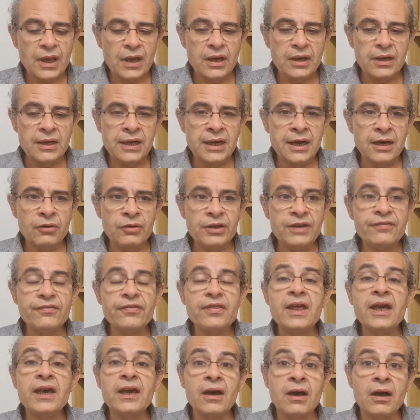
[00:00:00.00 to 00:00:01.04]
Now, if
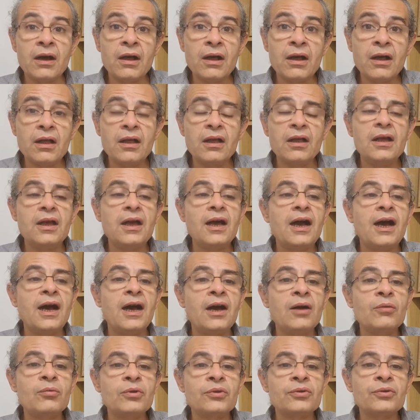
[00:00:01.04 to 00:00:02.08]
they are,
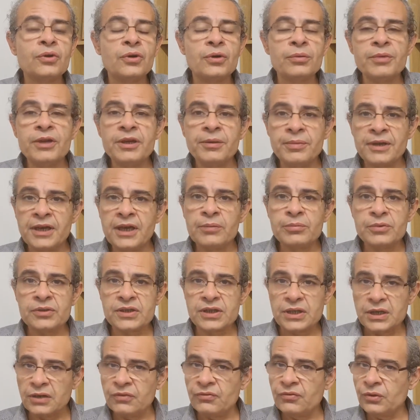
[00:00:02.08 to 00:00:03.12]
I will normally be able to
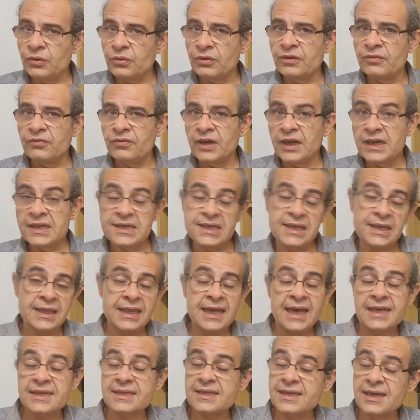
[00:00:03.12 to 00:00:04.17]
give you advice in
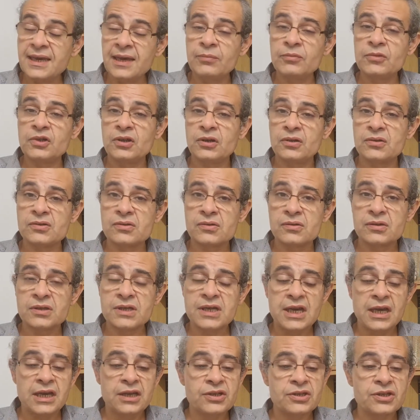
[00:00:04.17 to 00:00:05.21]
that same
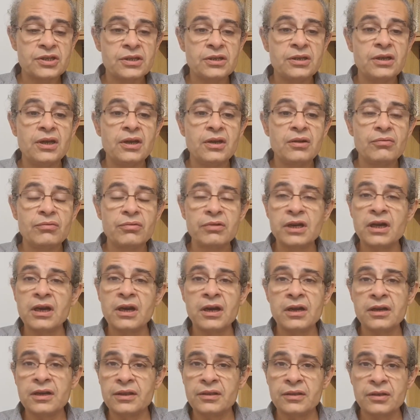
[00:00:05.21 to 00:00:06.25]
consultation
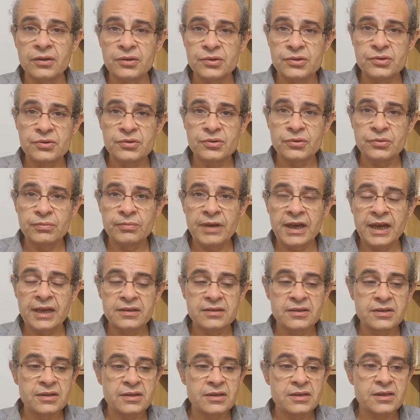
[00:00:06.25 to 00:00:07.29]
regarding those two
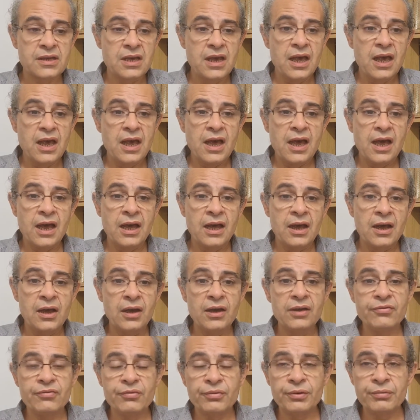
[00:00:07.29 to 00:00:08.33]
matters.
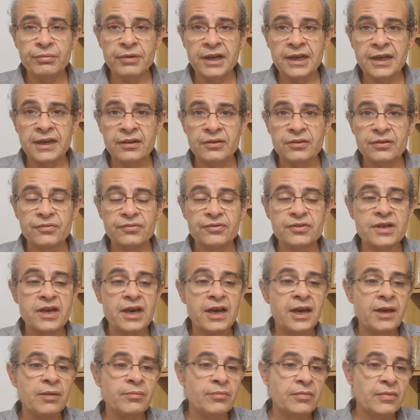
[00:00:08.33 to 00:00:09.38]
If we run out of
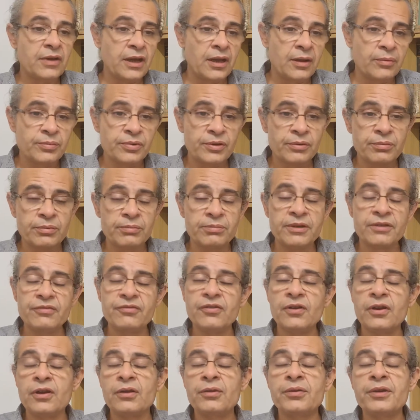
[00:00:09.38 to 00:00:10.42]
time, I'll probably
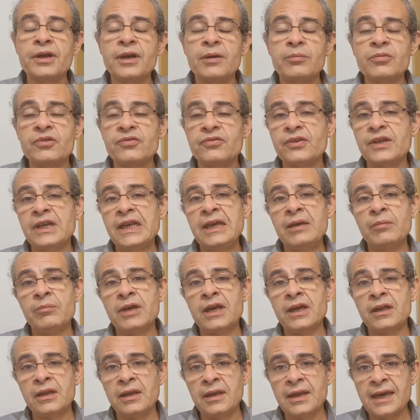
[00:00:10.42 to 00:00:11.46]
follow it up with an
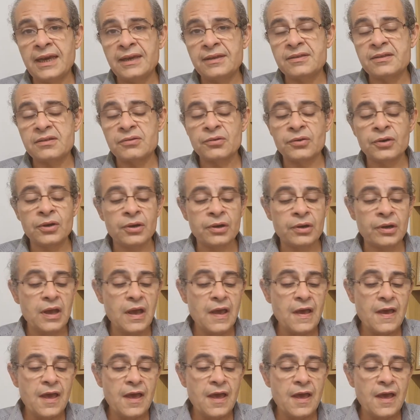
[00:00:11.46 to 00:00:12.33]
email later on.